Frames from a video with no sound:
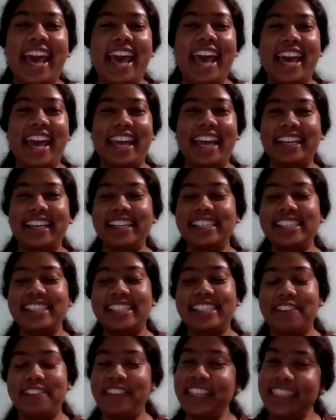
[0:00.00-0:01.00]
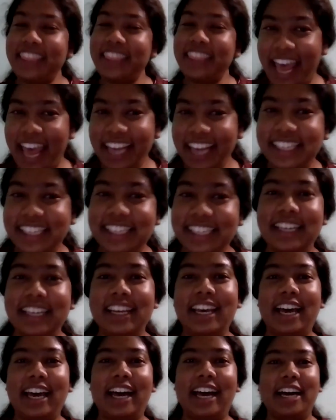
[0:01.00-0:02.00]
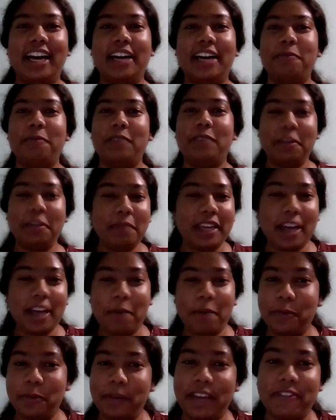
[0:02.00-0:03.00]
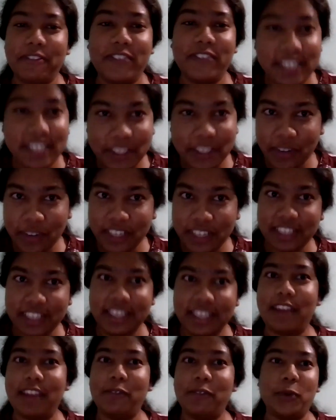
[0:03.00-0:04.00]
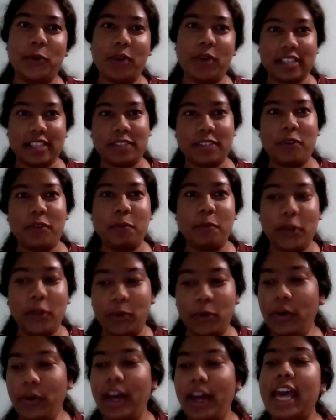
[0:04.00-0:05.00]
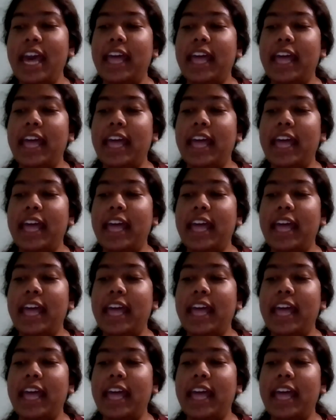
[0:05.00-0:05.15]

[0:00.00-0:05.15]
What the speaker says: And with that, let me come to my first question that I want to ask from you.